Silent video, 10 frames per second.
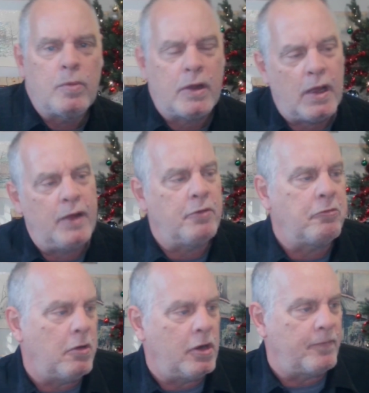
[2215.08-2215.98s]
kind of
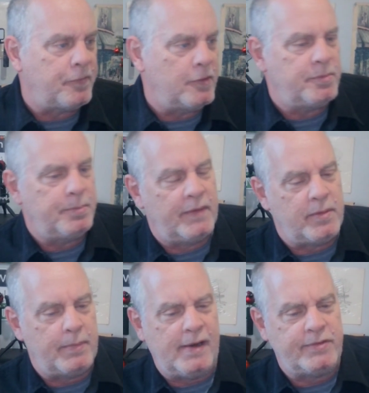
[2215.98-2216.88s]
wrong at first about the
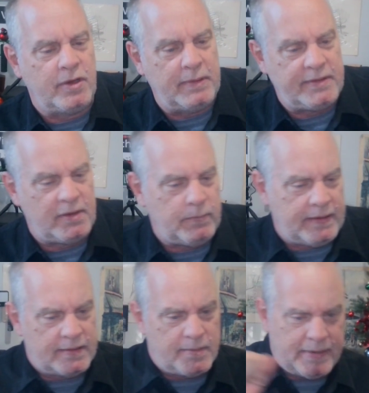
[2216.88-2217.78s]
masking, but then we
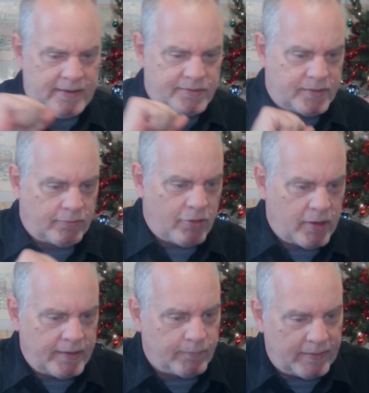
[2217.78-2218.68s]
got the masking
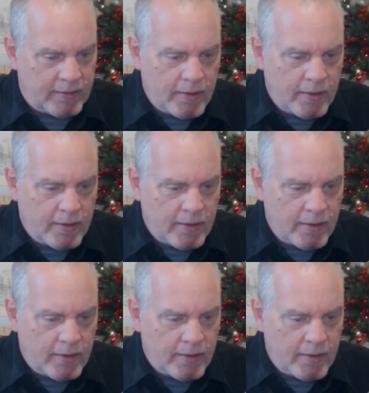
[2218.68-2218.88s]
right, and